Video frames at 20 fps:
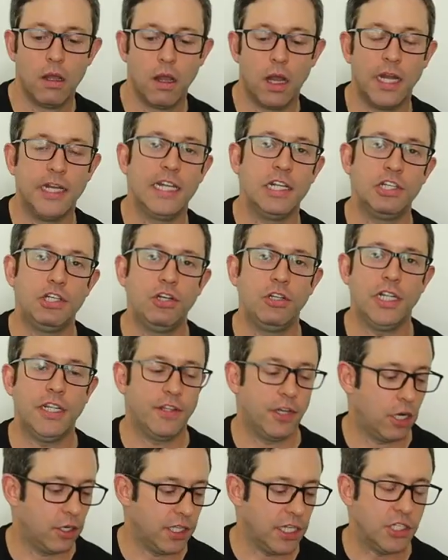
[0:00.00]
Additionally,
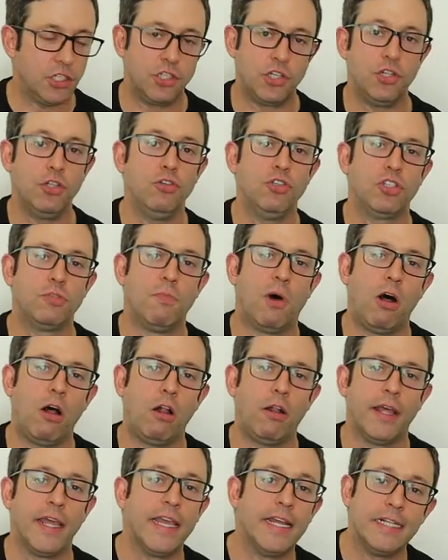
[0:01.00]
there are these 2
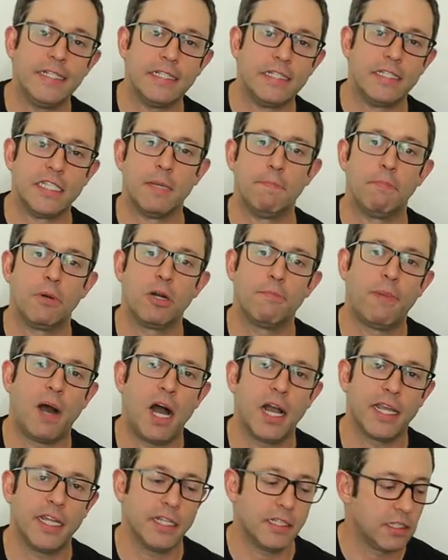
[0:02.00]
small hidden zippered
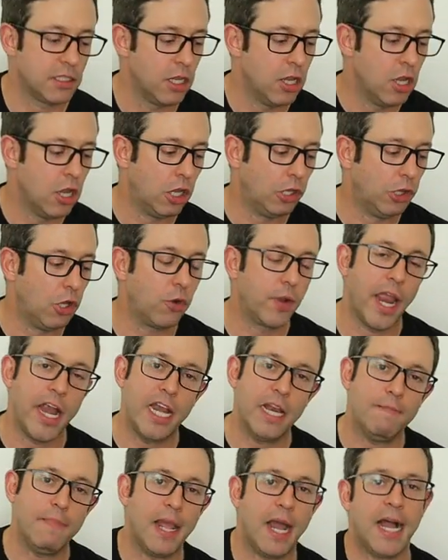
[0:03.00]
pockets
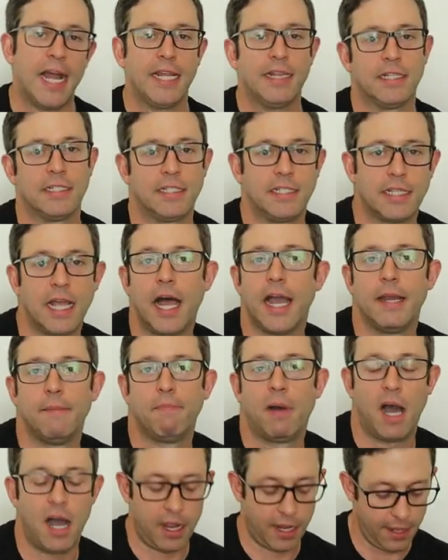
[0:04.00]
located behind the side
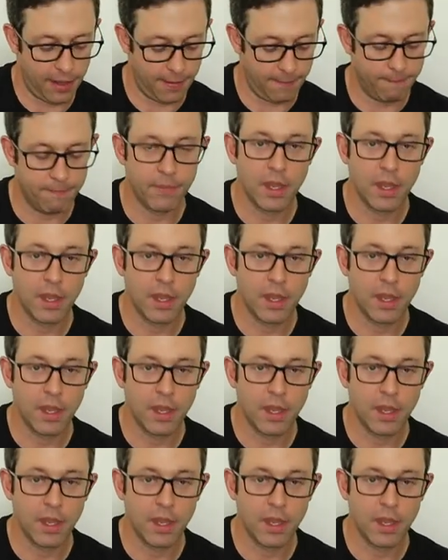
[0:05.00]
pocket.